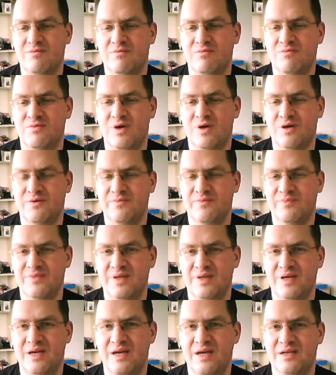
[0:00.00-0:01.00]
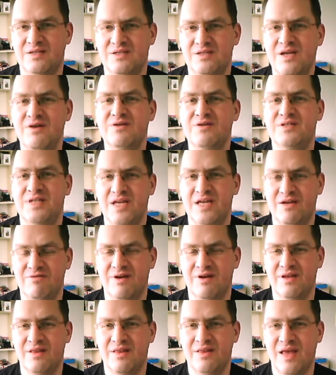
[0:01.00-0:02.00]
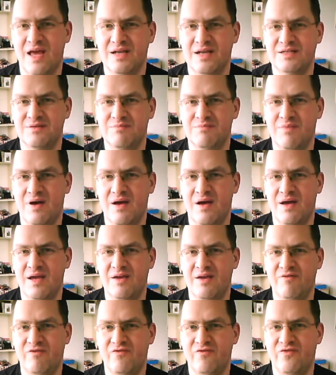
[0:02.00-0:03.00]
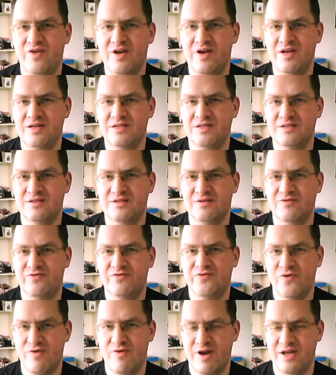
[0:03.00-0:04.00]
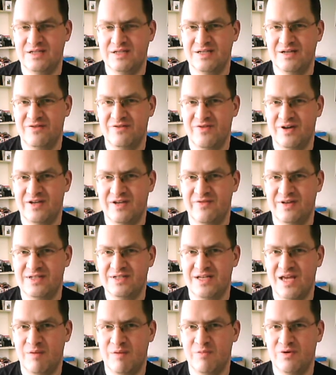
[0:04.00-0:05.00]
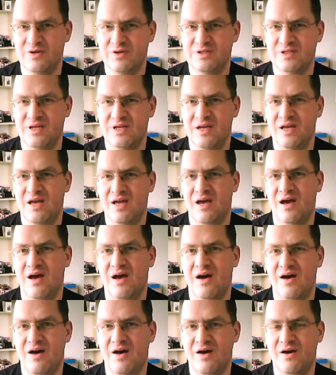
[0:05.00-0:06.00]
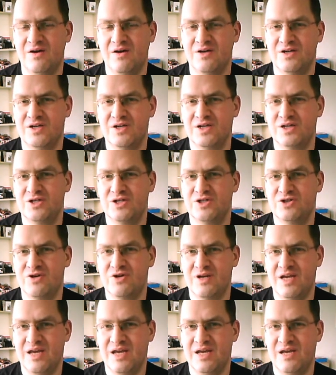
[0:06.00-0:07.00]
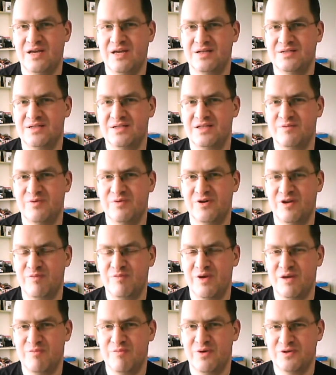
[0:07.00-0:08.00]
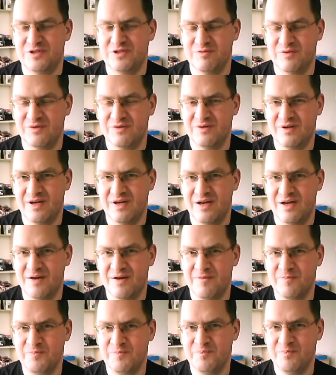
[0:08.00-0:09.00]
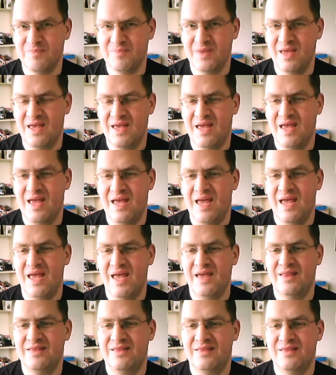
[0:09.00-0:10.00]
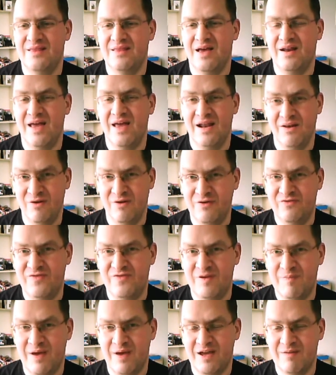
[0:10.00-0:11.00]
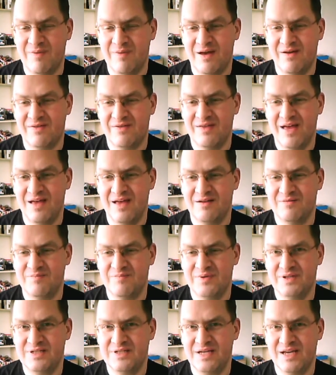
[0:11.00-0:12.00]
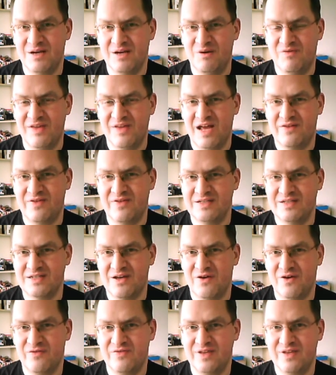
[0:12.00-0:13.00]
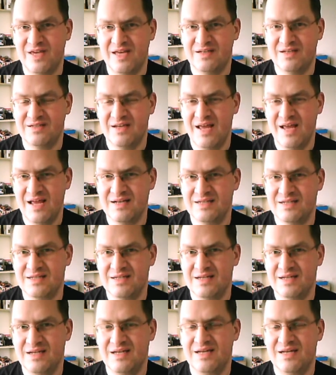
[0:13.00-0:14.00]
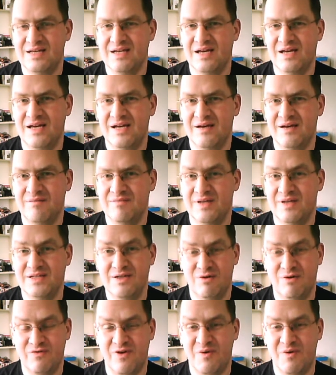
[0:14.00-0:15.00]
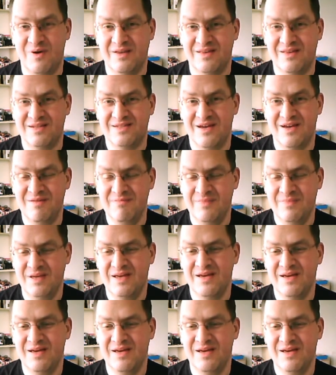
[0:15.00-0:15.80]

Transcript: Well, it's no secret that my first forays into fighting fantasy game books are tricky to the point of being impossible. And I had a lot of feedback about that, particularly with the advent of the internet. They sold very well at the time.